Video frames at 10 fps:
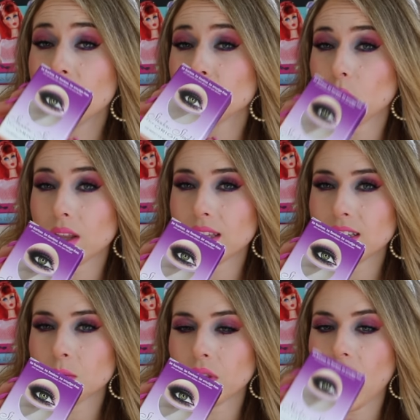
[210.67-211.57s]
So I'll link
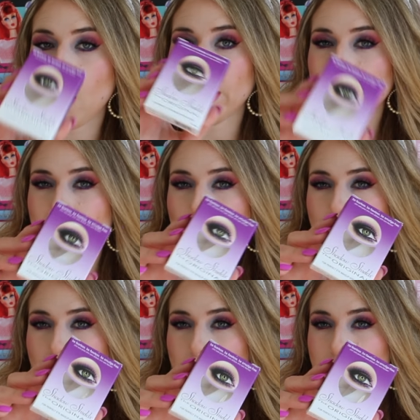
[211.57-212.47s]
these below. I get them
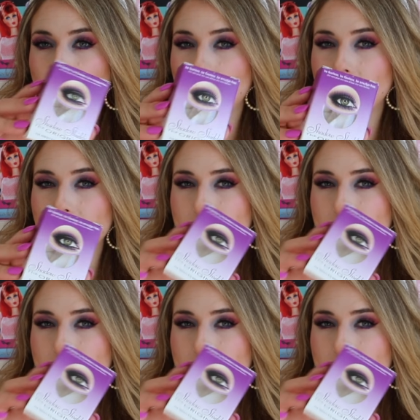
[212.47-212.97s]
off Amazon.